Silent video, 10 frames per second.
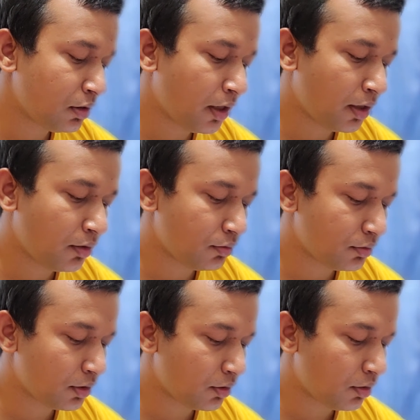and also
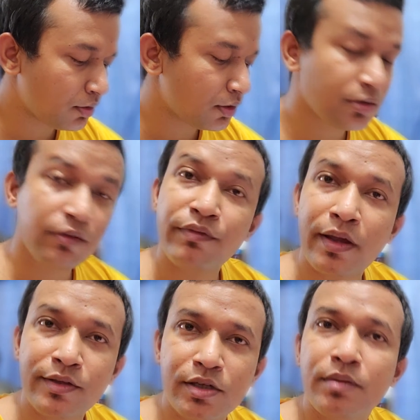the causes of
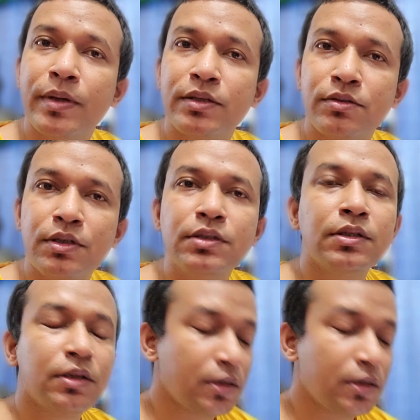angina pectoris,